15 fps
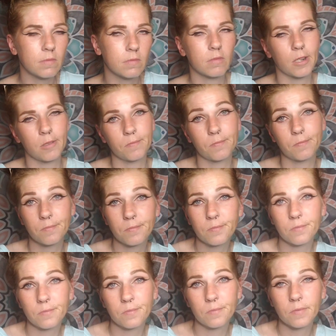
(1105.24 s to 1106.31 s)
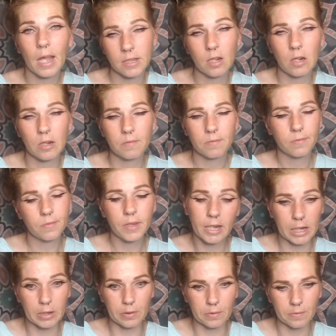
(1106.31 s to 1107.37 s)
Wow, that's a car.
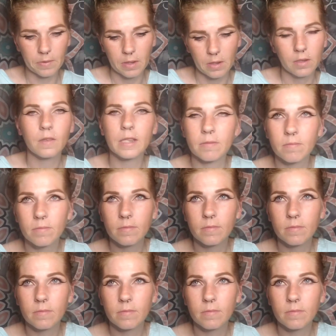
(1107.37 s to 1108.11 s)
Anywho, listen.